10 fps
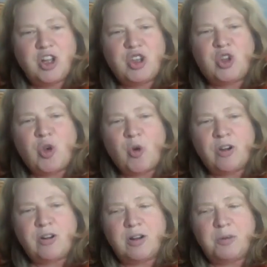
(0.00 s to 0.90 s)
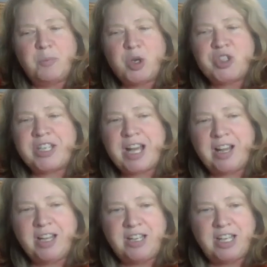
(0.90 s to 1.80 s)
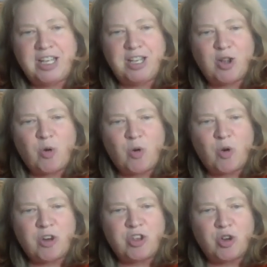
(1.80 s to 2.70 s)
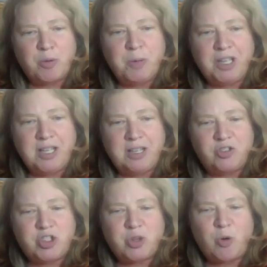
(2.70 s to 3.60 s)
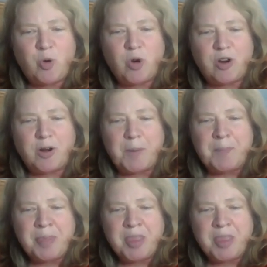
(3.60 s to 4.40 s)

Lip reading: your personality or your beliefs or